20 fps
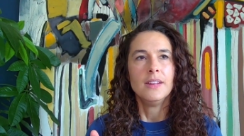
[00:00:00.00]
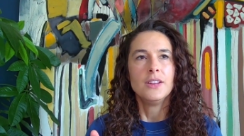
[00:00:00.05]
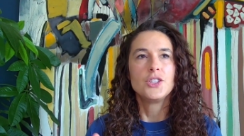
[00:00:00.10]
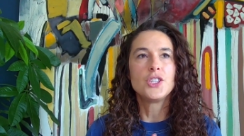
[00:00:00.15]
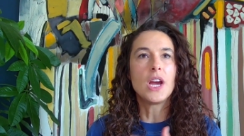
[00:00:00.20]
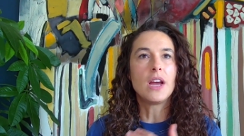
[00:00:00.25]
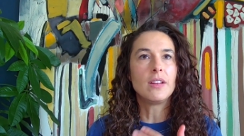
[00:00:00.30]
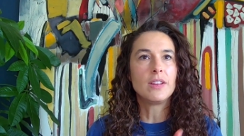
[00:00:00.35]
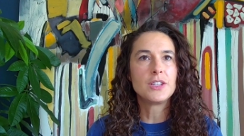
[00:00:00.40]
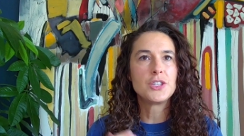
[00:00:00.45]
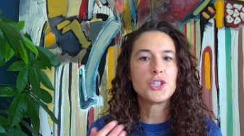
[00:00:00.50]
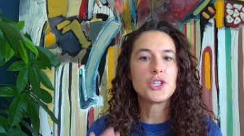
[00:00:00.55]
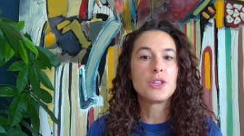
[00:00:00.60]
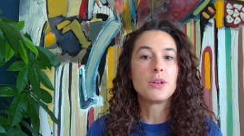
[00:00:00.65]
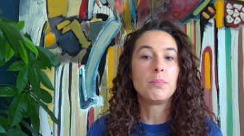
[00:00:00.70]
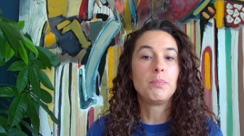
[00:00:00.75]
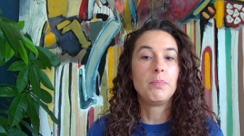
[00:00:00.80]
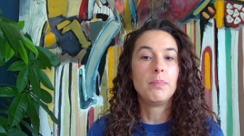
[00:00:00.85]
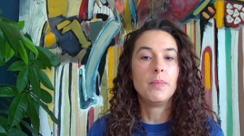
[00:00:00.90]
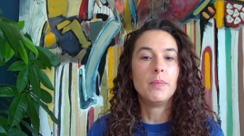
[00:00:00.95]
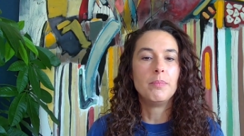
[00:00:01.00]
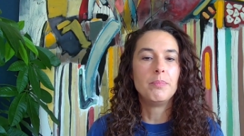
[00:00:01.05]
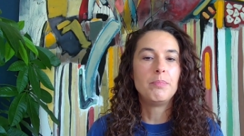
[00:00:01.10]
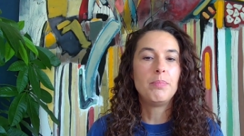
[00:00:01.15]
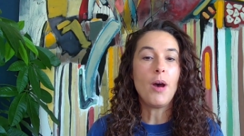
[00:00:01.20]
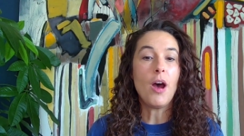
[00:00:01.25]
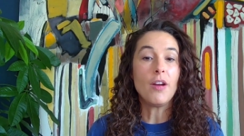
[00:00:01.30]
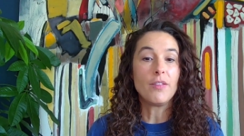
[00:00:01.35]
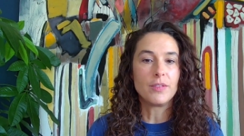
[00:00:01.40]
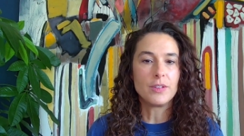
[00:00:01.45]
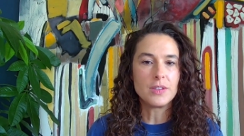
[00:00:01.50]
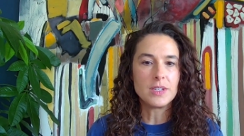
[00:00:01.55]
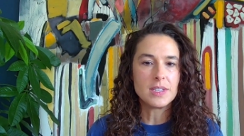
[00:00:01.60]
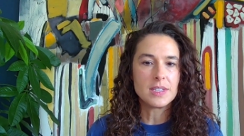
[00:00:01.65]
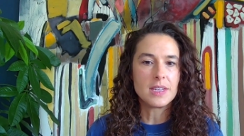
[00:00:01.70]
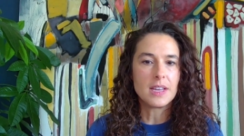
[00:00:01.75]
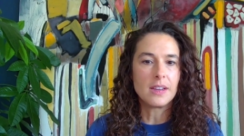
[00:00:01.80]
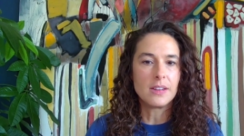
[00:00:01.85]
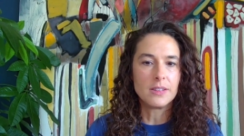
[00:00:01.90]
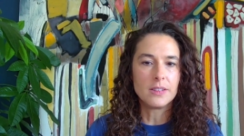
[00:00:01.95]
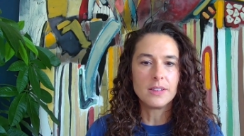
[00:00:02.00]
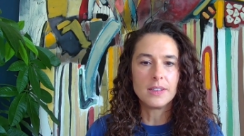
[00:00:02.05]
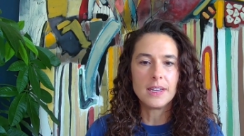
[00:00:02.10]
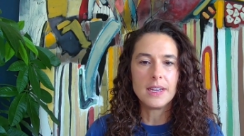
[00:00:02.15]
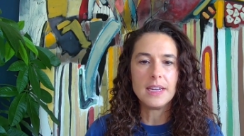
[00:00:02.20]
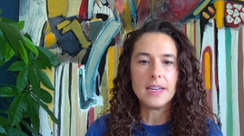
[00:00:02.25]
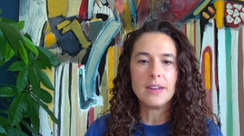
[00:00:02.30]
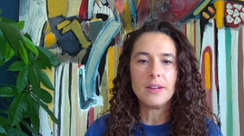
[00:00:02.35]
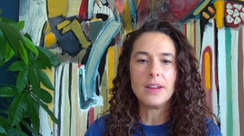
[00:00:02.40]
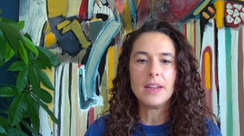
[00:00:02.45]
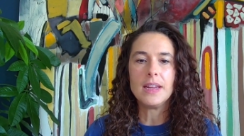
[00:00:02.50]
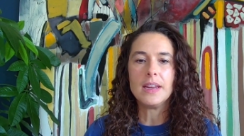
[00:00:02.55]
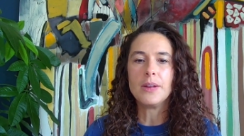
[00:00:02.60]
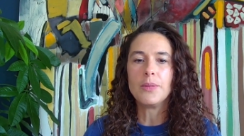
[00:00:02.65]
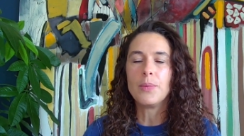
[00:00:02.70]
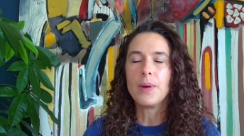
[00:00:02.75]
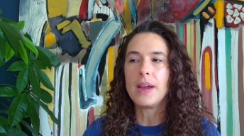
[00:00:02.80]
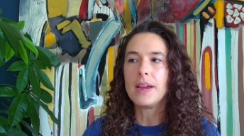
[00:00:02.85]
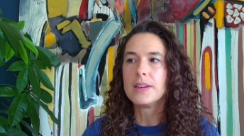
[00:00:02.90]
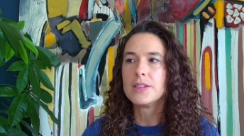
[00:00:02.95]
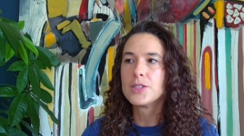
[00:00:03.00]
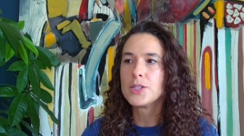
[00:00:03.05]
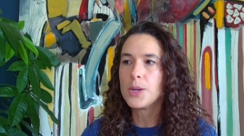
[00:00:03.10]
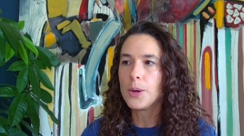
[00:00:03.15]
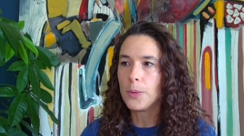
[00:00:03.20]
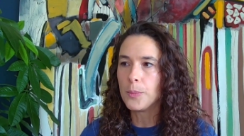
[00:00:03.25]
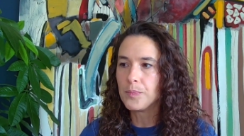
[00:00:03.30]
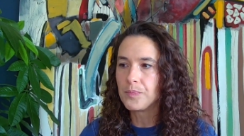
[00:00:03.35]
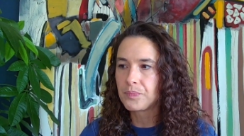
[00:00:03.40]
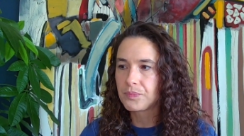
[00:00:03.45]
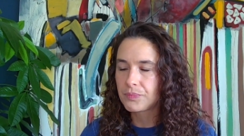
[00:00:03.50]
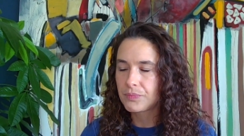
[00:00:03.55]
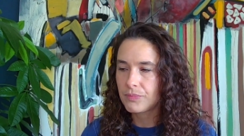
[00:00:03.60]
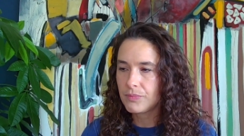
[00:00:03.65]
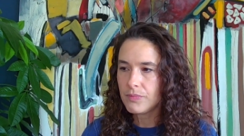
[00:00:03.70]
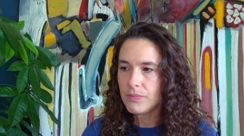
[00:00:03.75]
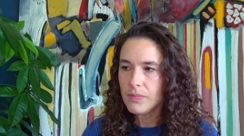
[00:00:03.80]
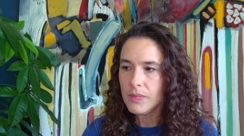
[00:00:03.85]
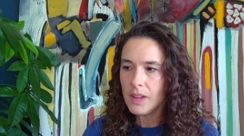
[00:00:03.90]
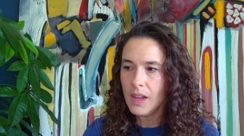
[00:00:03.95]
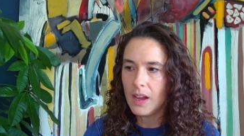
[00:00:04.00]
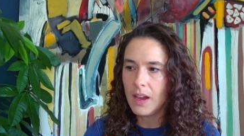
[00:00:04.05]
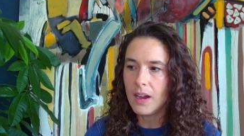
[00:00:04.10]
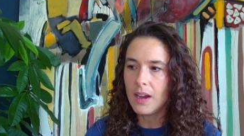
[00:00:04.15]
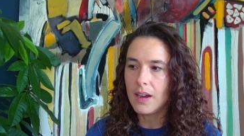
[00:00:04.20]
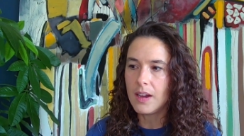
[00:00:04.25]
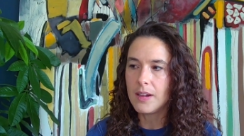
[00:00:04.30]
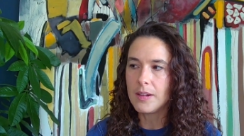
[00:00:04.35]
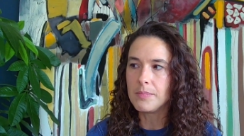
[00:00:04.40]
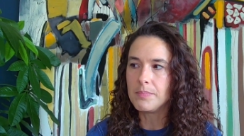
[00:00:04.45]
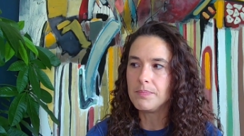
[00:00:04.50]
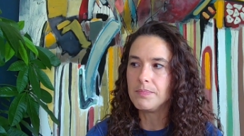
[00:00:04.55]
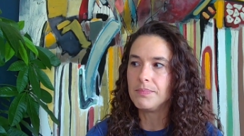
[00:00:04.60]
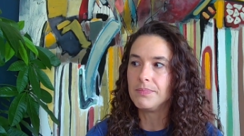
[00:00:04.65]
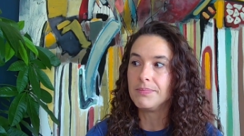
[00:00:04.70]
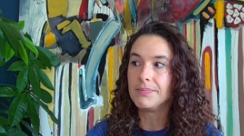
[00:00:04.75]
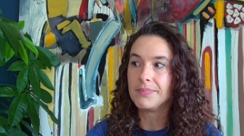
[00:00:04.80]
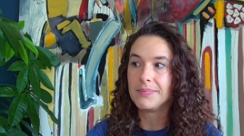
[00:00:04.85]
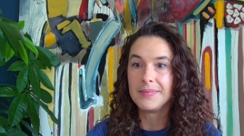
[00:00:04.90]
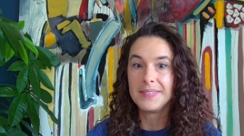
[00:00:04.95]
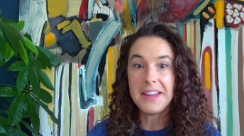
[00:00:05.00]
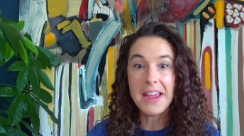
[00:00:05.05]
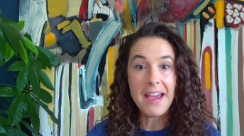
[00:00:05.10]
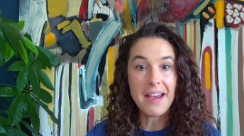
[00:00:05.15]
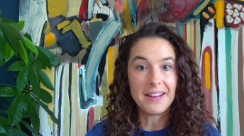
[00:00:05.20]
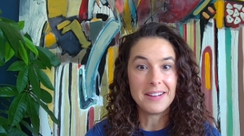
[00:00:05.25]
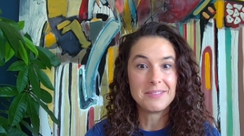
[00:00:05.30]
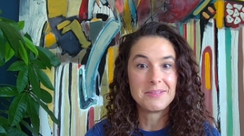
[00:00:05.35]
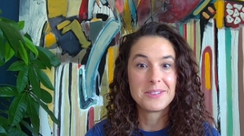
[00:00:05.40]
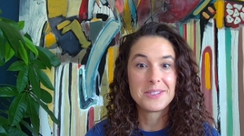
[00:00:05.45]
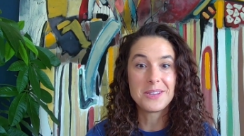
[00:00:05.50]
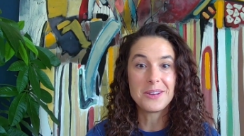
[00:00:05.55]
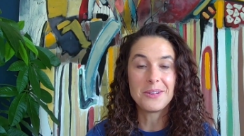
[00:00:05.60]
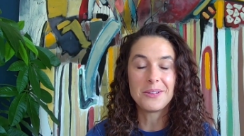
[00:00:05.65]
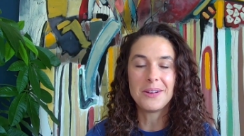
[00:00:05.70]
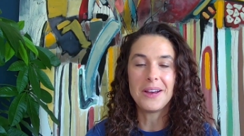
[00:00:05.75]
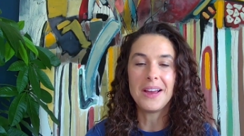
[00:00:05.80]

challenge the poverty cycle in in a way so um, yeah so